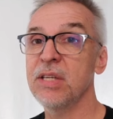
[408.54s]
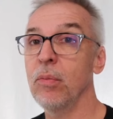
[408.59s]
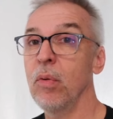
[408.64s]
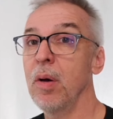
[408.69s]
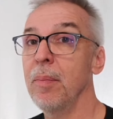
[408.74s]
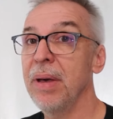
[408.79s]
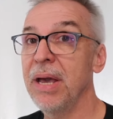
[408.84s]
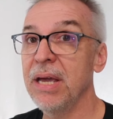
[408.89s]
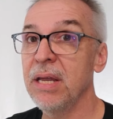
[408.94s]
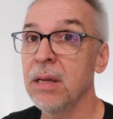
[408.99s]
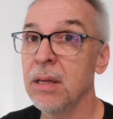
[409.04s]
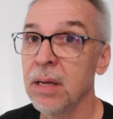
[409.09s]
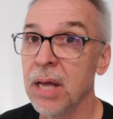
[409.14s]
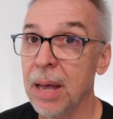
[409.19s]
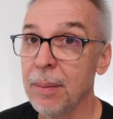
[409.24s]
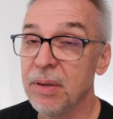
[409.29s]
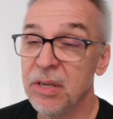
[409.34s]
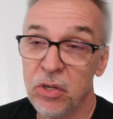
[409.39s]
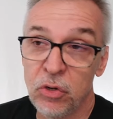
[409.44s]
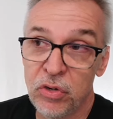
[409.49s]
it well made? I
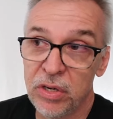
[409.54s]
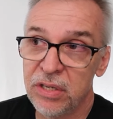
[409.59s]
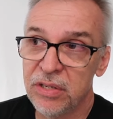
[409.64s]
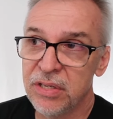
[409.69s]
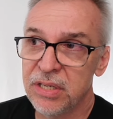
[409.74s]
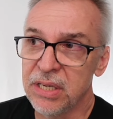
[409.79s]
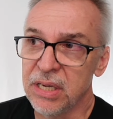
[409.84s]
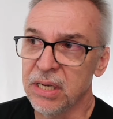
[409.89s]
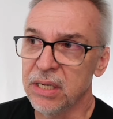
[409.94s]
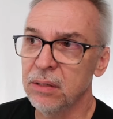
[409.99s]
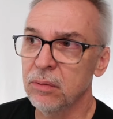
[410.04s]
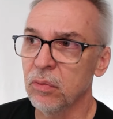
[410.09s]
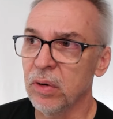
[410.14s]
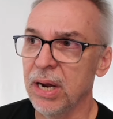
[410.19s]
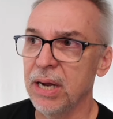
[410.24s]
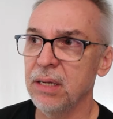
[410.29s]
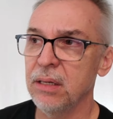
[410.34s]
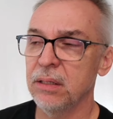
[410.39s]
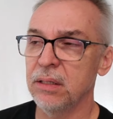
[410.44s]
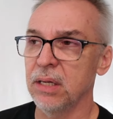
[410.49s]
mean, you did see it,
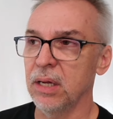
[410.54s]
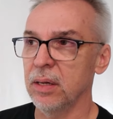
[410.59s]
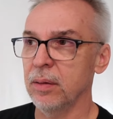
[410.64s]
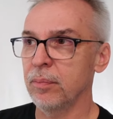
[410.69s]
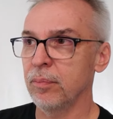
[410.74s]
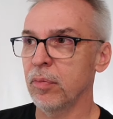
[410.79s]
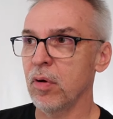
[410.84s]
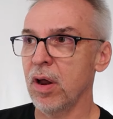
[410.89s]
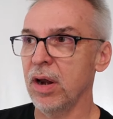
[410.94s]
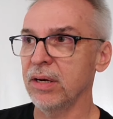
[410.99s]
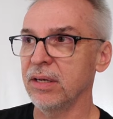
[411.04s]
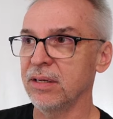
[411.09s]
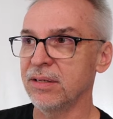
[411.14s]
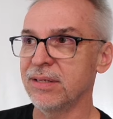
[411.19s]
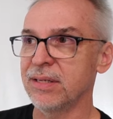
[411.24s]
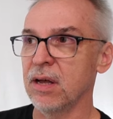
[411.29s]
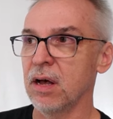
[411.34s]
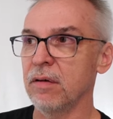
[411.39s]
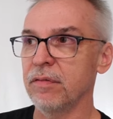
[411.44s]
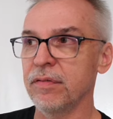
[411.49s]
right? The product
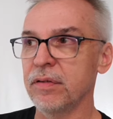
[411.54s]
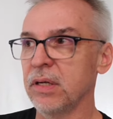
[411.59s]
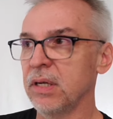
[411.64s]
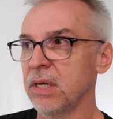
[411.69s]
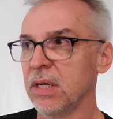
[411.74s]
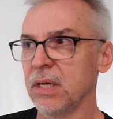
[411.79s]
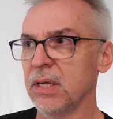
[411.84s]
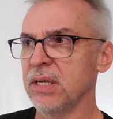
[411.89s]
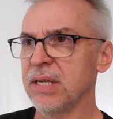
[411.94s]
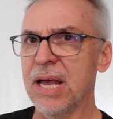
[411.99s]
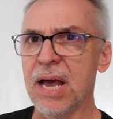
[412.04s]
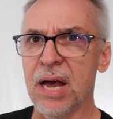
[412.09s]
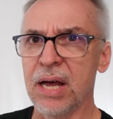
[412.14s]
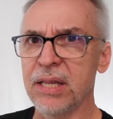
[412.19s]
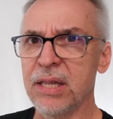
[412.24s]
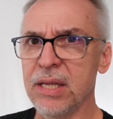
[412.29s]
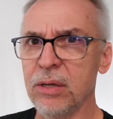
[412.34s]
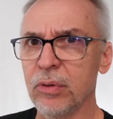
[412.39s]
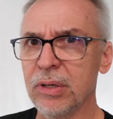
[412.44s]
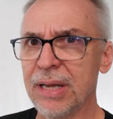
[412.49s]
itself, yeah, I
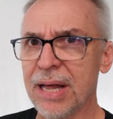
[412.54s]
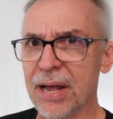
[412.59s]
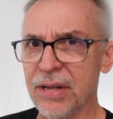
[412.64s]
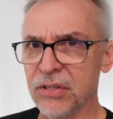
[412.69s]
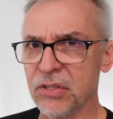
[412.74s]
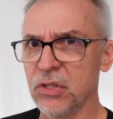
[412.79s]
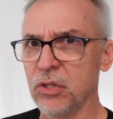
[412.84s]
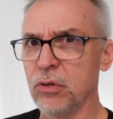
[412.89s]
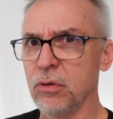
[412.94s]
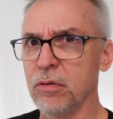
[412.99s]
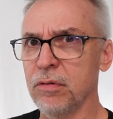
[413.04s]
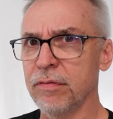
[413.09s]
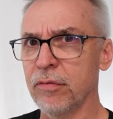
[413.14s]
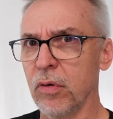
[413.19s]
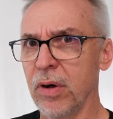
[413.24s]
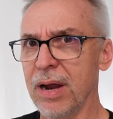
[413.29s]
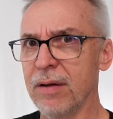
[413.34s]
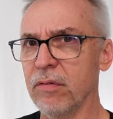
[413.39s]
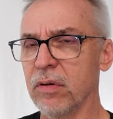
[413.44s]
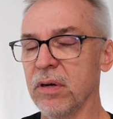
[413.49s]
think would last you
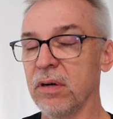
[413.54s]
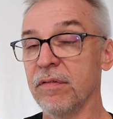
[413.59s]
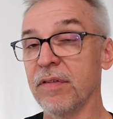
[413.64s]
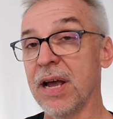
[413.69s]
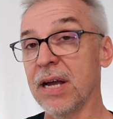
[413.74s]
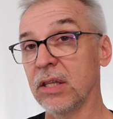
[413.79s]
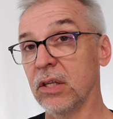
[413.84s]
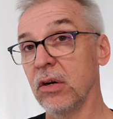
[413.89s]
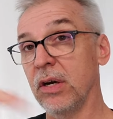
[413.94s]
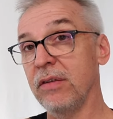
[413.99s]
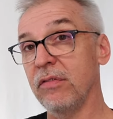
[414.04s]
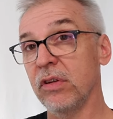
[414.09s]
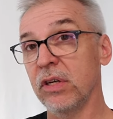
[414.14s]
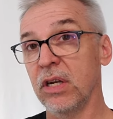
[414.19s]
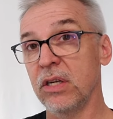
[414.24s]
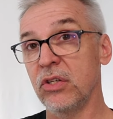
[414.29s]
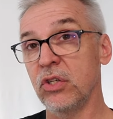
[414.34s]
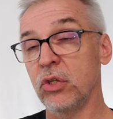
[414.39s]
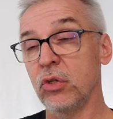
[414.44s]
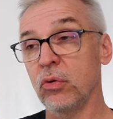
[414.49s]
forever. In fact, they're even
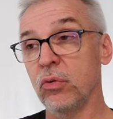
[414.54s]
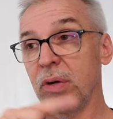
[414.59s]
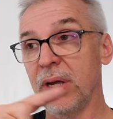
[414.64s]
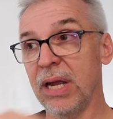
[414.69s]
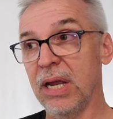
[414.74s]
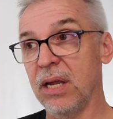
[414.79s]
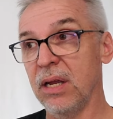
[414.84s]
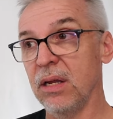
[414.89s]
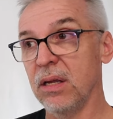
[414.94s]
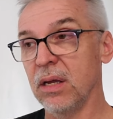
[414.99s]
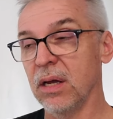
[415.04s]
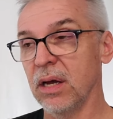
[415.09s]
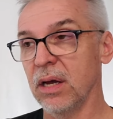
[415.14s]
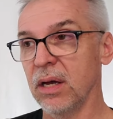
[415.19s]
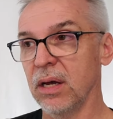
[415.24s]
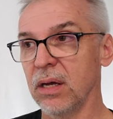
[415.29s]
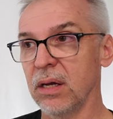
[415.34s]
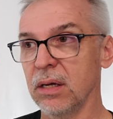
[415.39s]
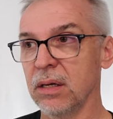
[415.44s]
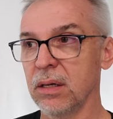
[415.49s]
gonna do a
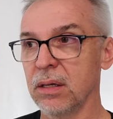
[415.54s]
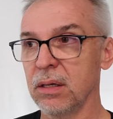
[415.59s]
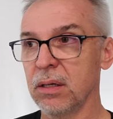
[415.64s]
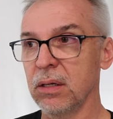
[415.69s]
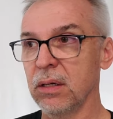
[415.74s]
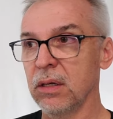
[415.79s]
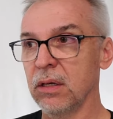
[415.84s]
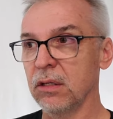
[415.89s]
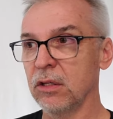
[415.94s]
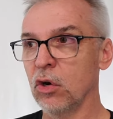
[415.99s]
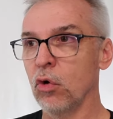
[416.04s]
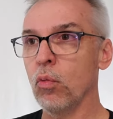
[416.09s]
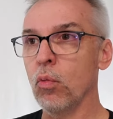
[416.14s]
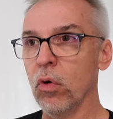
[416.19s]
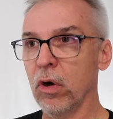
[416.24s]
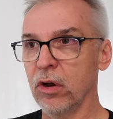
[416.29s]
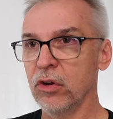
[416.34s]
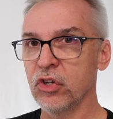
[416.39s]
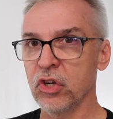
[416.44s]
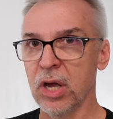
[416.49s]
uh, little
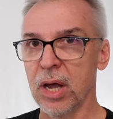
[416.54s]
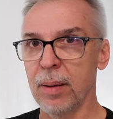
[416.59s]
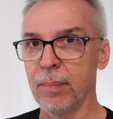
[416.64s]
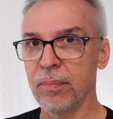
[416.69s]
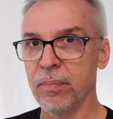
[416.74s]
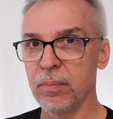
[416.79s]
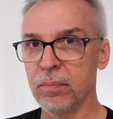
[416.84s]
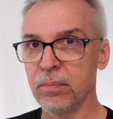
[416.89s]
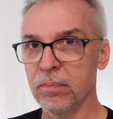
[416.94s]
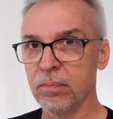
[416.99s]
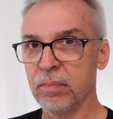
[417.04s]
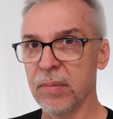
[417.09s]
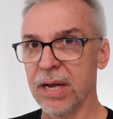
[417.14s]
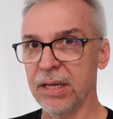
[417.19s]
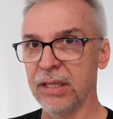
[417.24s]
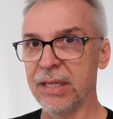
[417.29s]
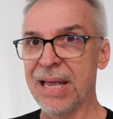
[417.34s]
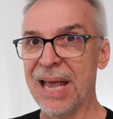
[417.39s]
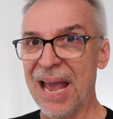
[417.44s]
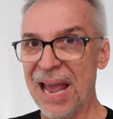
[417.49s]
workshop at
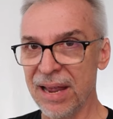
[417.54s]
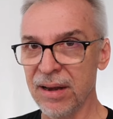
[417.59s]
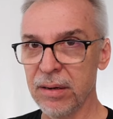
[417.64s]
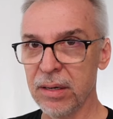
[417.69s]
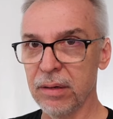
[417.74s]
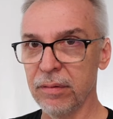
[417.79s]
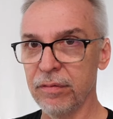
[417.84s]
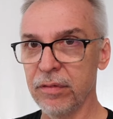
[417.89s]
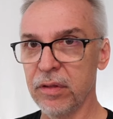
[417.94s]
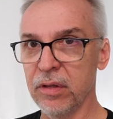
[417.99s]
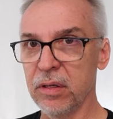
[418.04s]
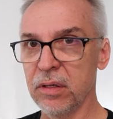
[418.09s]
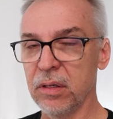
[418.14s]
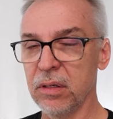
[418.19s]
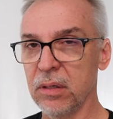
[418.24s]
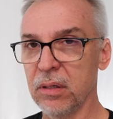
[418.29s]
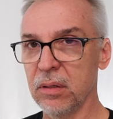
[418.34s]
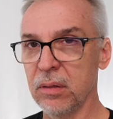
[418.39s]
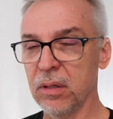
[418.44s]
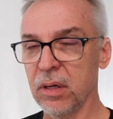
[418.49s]
the end of
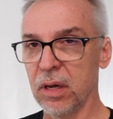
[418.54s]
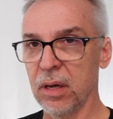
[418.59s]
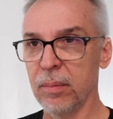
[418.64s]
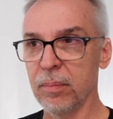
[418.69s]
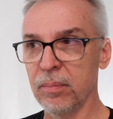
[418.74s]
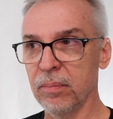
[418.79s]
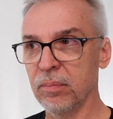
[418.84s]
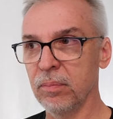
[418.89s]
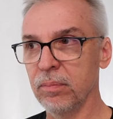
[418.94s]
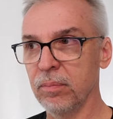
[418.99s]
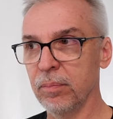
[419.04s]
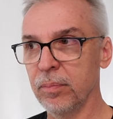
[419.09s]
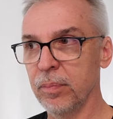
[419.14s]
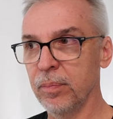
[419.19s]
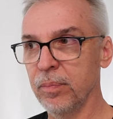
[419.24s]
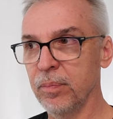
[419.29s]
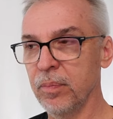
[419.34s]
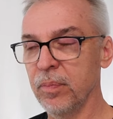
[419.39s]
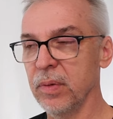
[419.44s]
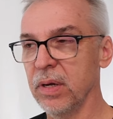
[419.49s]
the um,
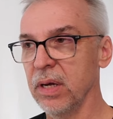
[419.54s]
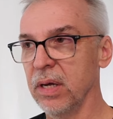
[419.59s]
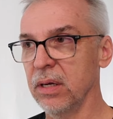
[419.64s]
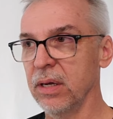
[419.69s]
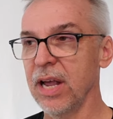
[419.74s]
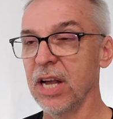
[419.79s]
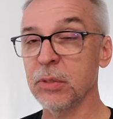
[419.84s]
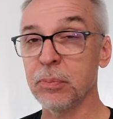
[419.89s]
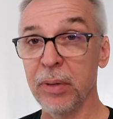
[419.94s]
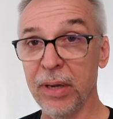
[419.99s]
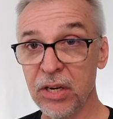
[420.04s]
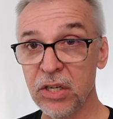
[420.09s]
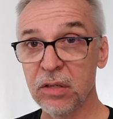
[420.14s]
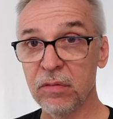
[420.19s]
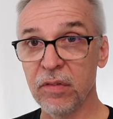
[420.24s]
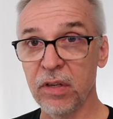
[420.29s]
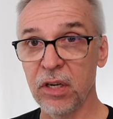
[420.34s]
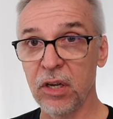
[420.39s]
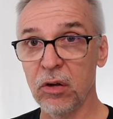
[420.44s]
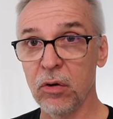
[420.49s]
uh, explanation
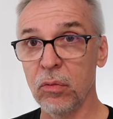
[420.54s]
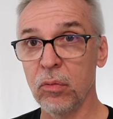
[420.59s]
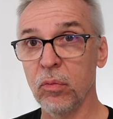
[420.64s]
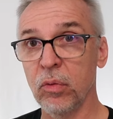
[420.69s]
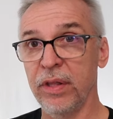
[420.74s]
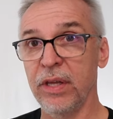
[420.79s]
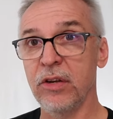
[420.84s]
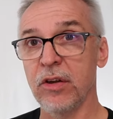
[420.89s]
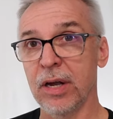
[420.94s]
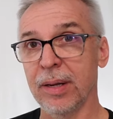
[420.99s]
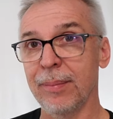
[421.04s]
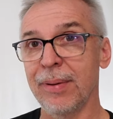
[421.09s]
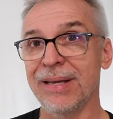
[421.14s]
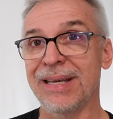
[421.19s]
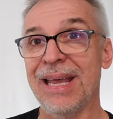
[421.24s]
video where they talk about